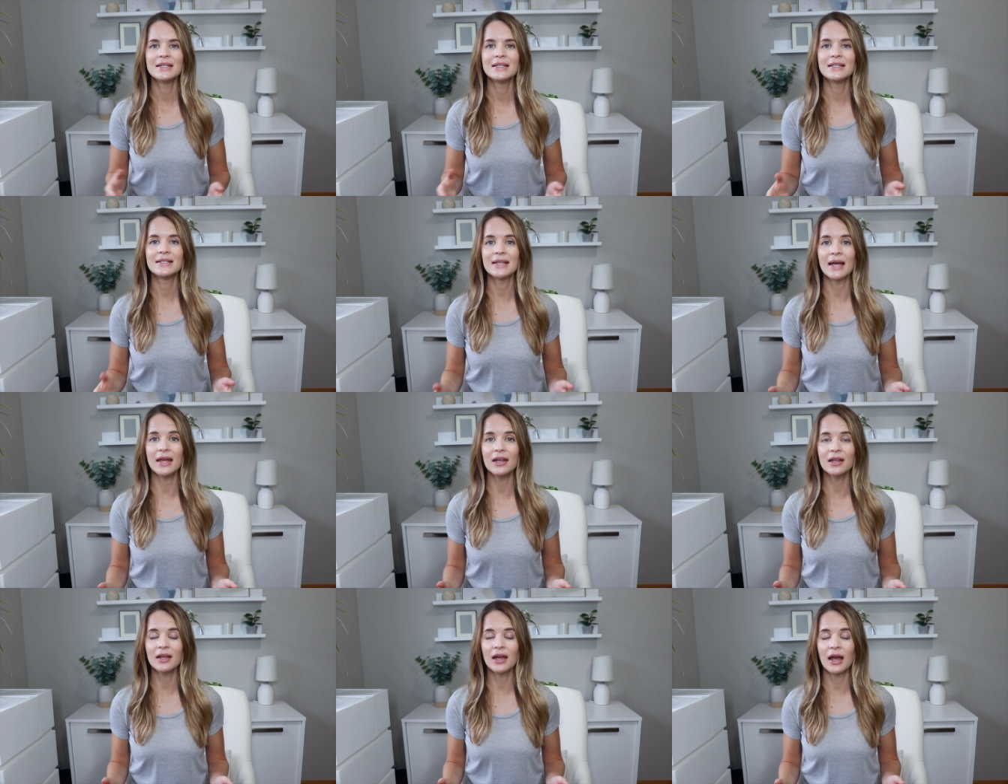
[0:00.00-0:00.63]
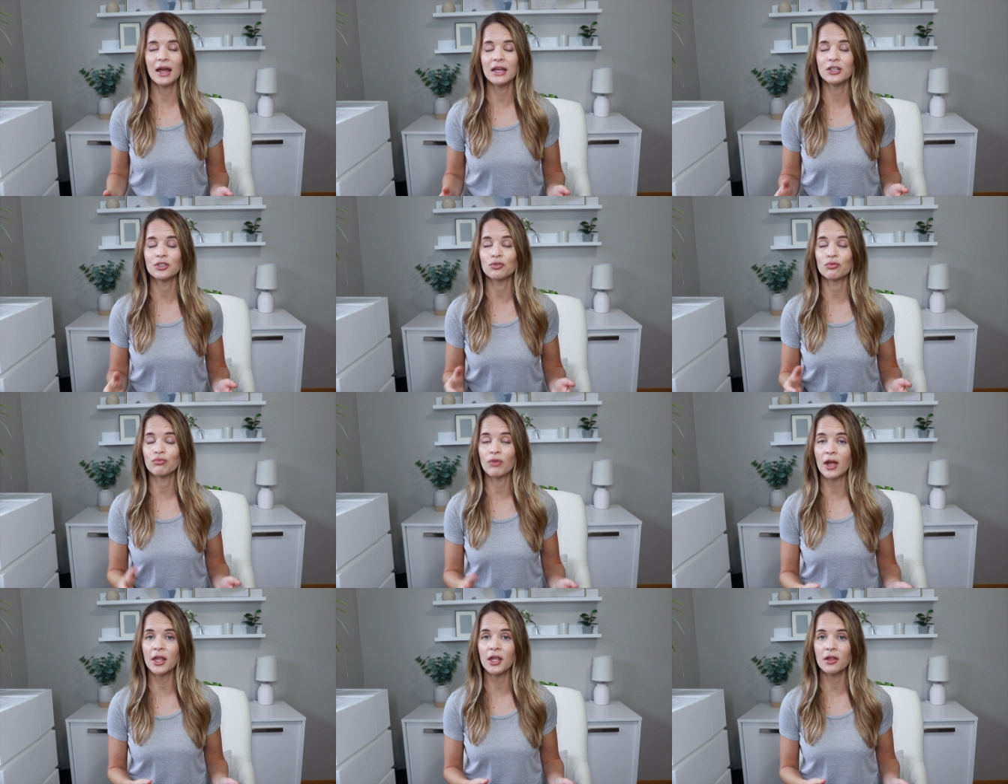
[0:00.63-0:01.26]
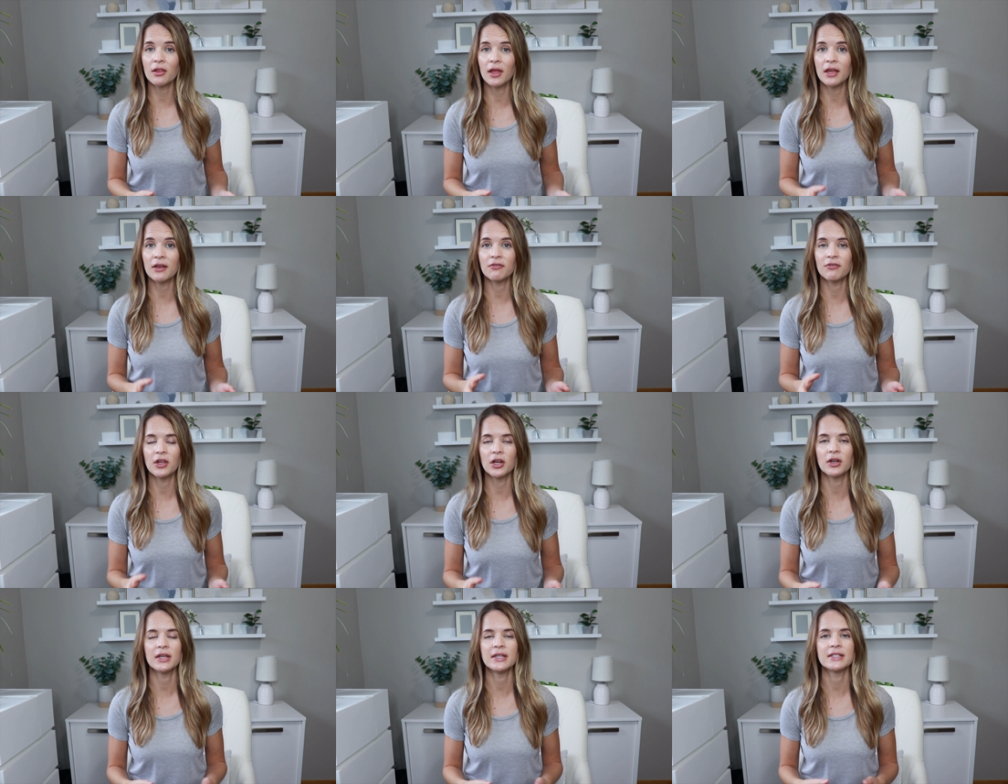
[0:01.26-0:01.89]
Cytokines regulate
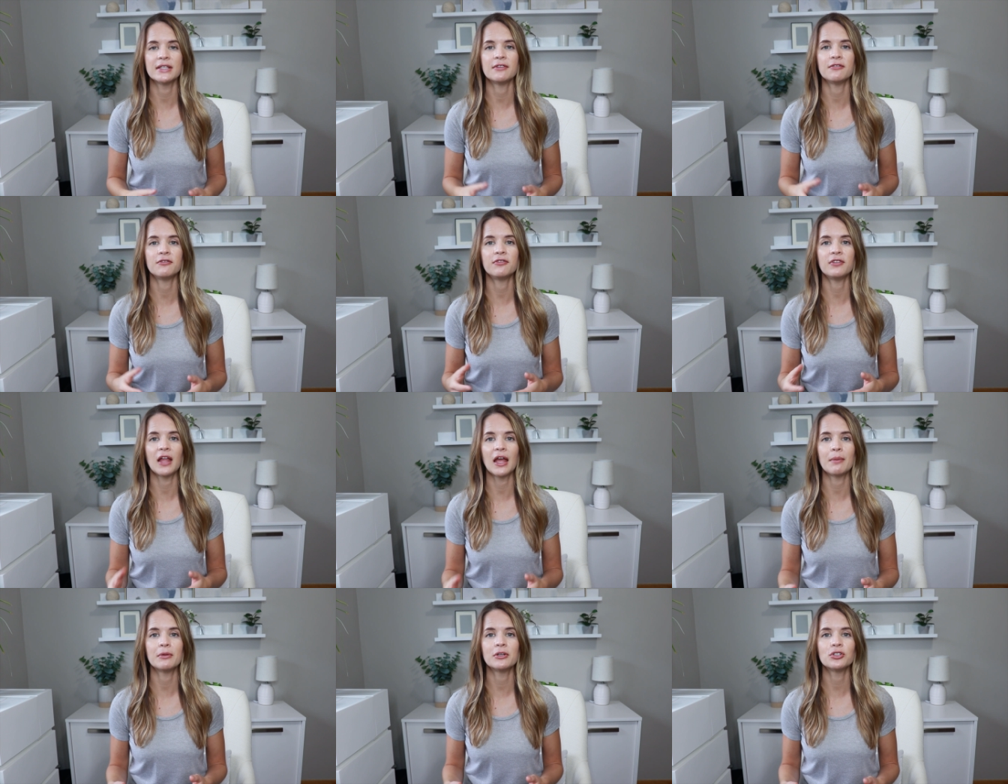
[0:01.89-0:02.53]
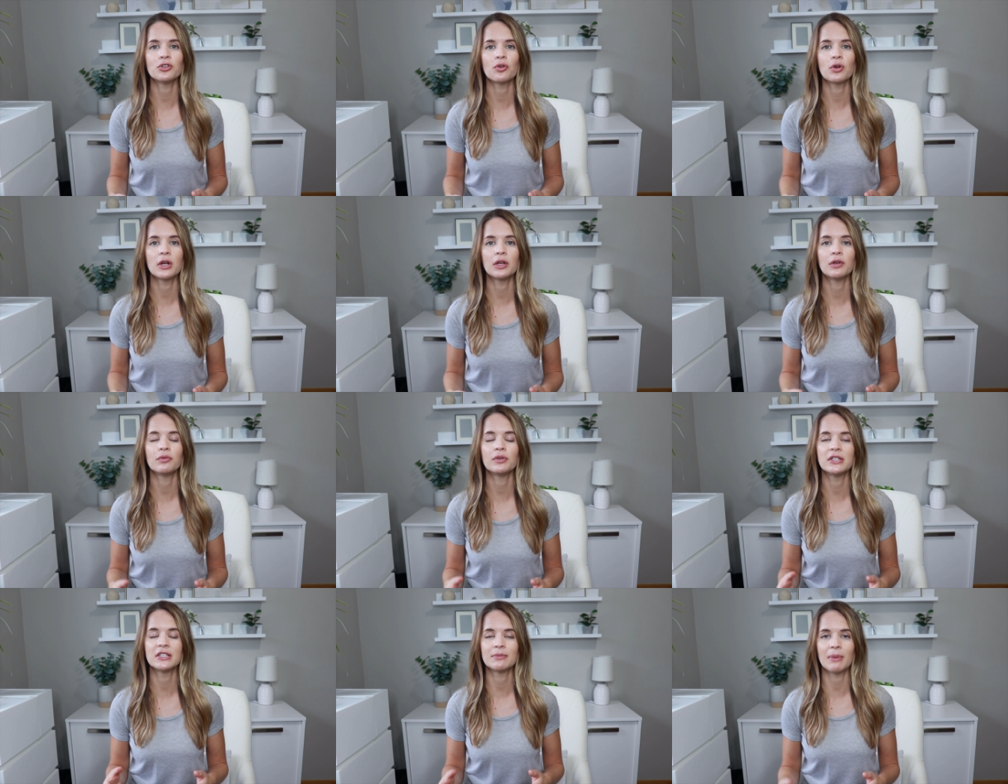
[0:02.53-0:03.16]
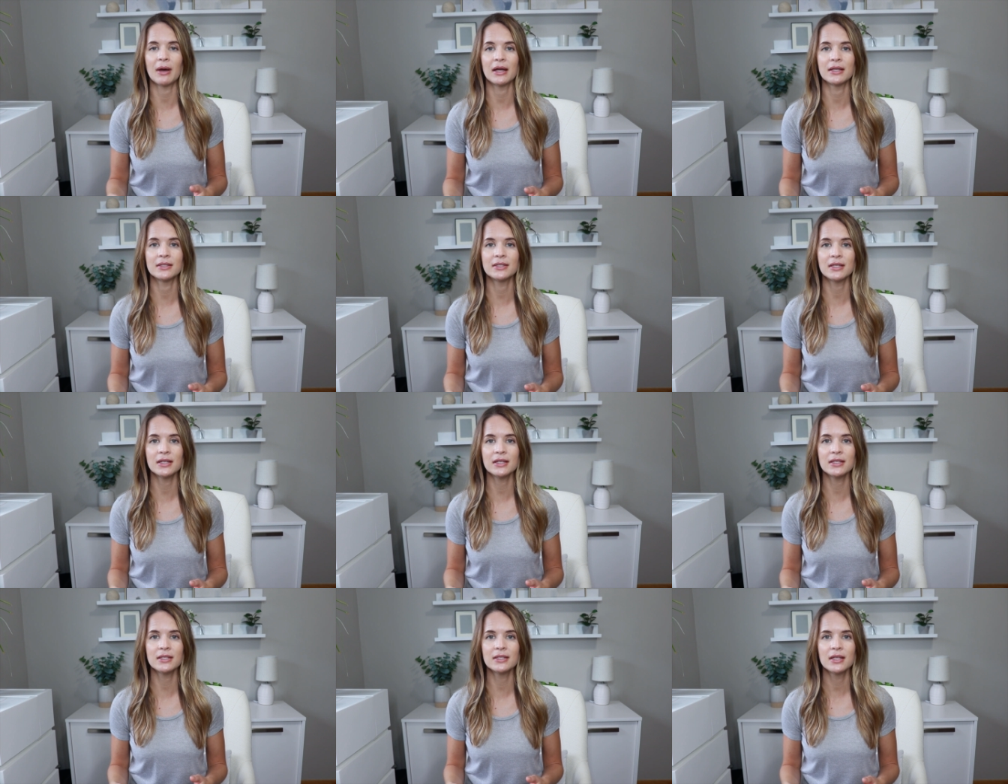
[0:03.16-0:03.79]
various inflammatory
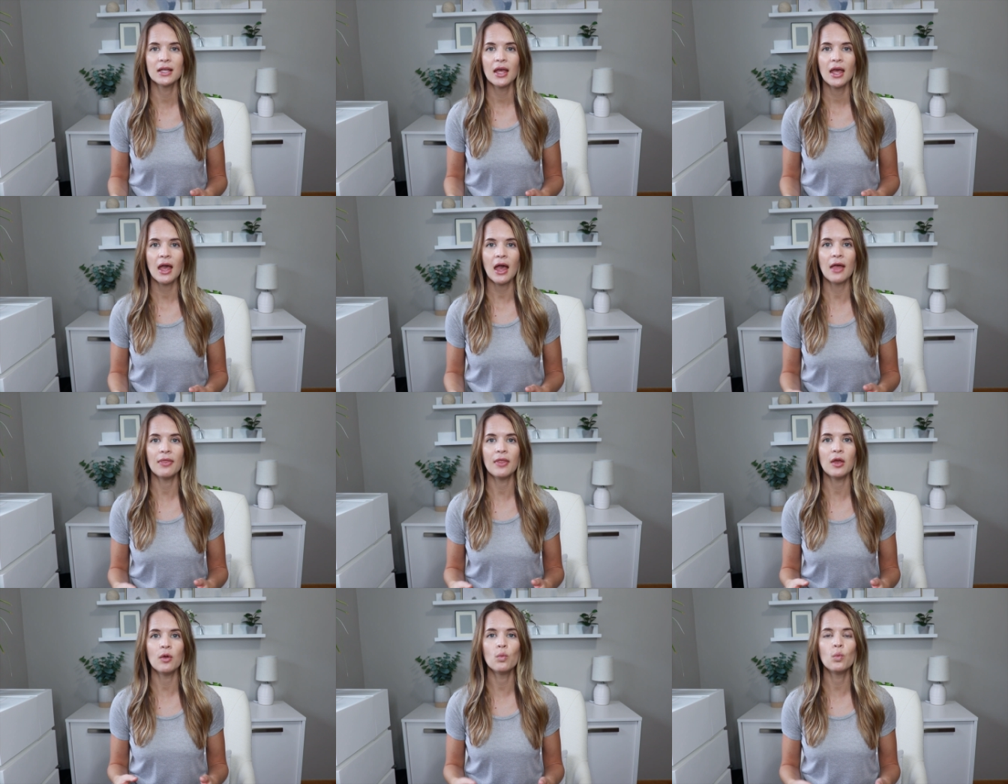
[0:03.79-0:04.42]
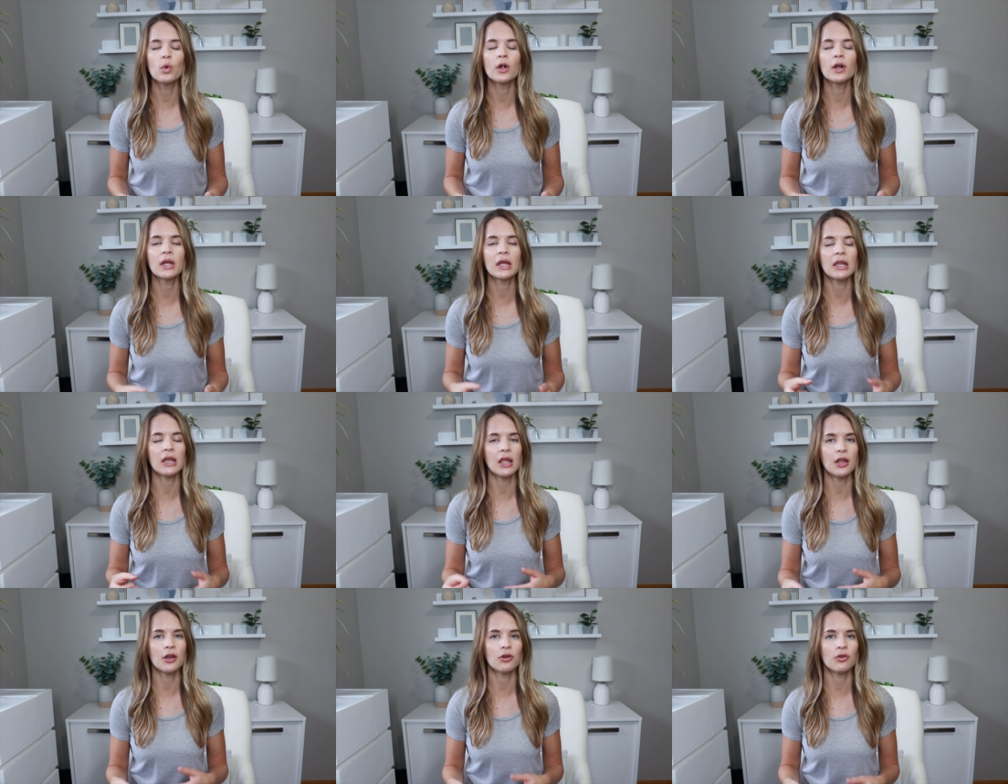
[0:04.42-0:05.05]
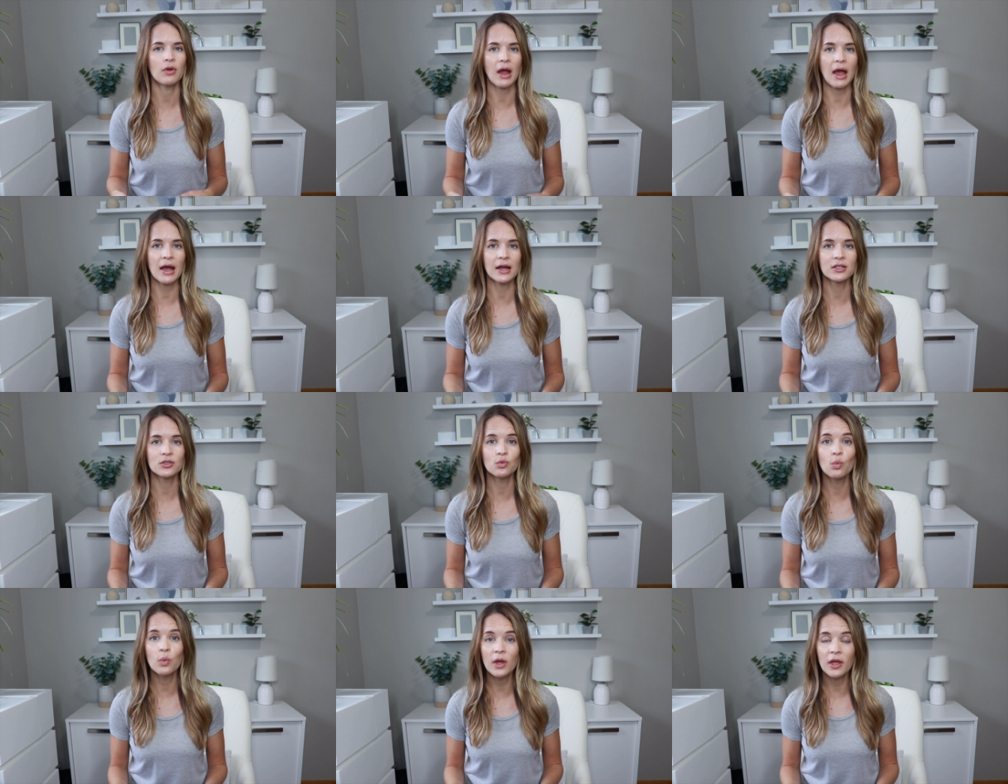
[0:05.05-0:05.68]
responses and they work and
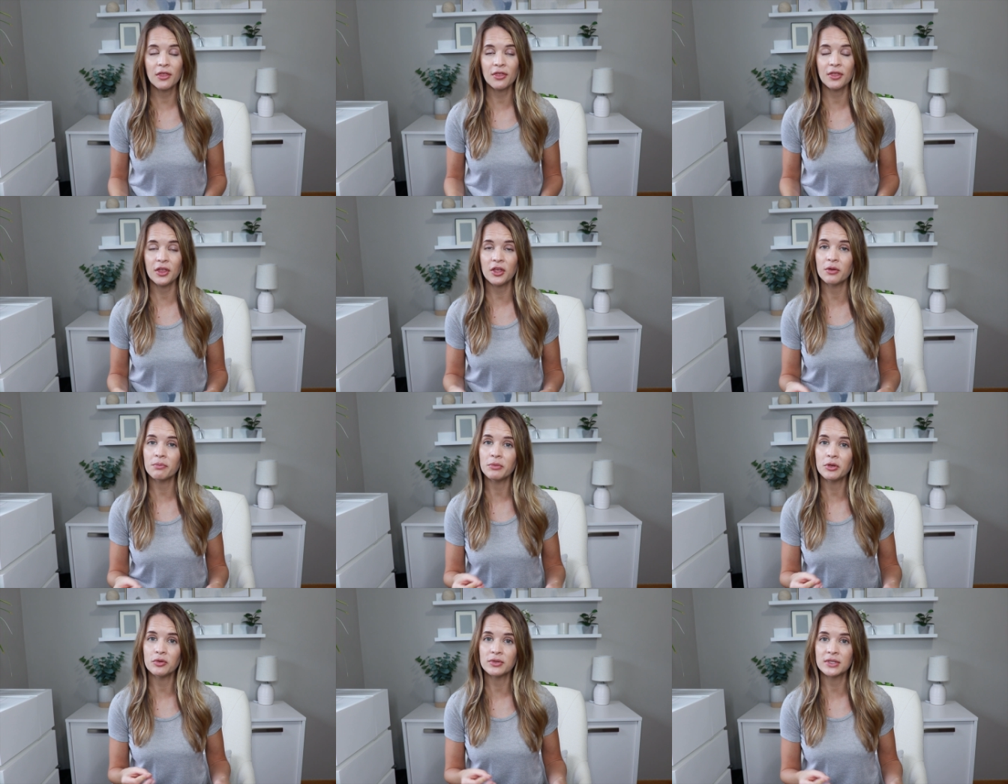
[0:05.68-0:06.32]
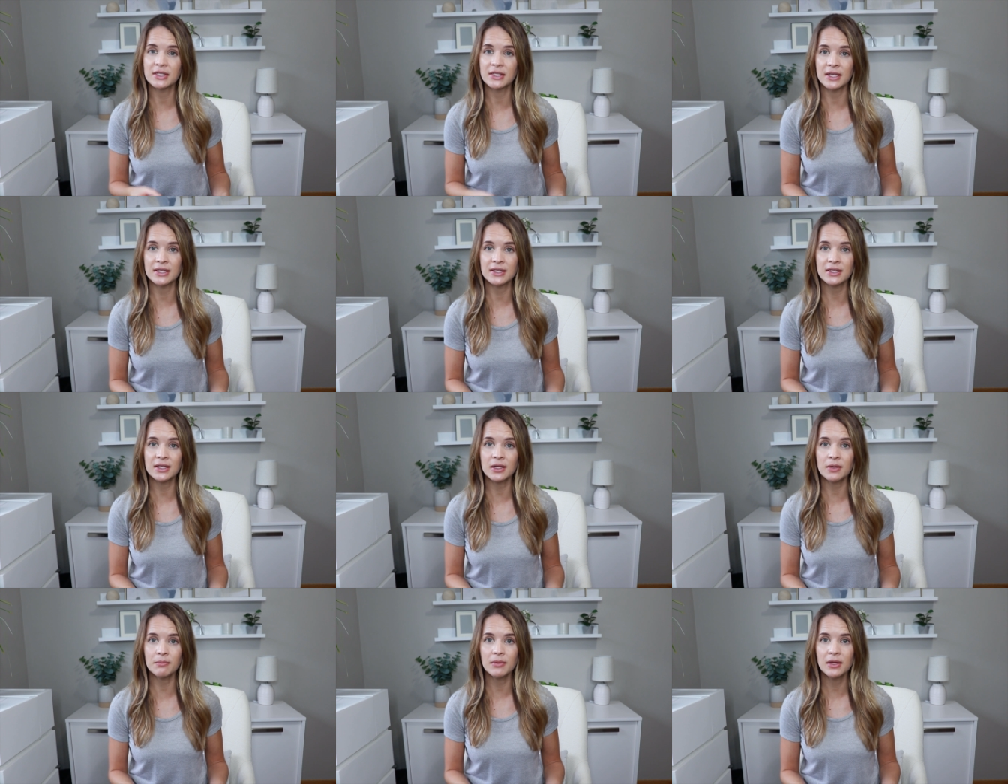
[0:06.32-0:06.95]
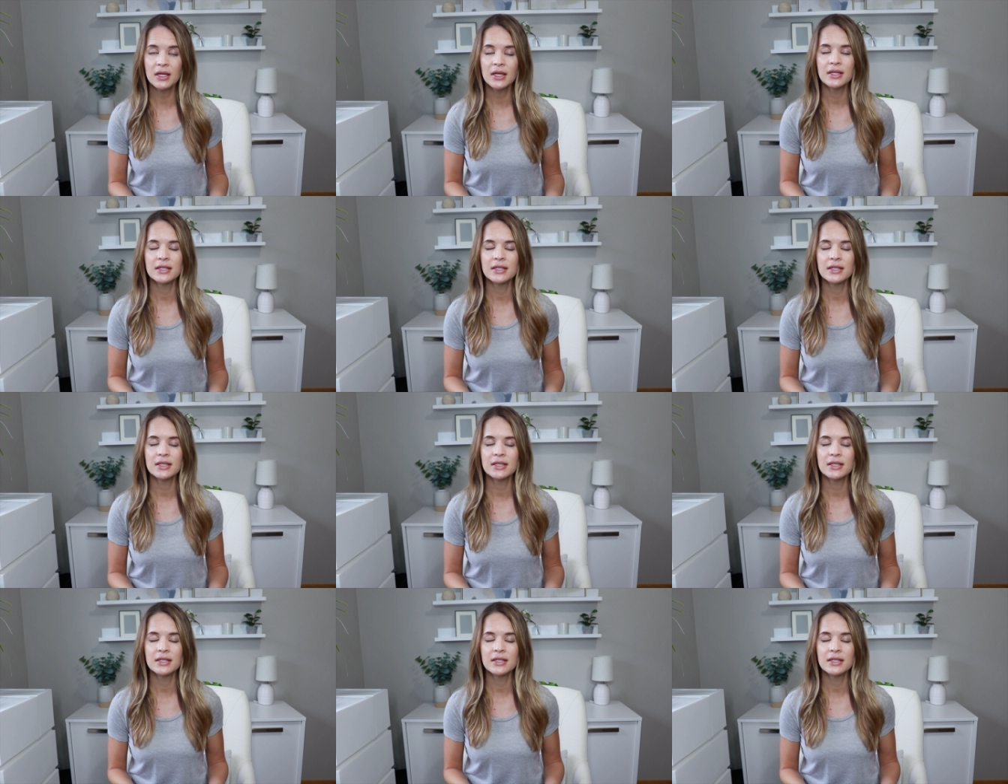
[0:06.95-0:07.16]
interact with the immune system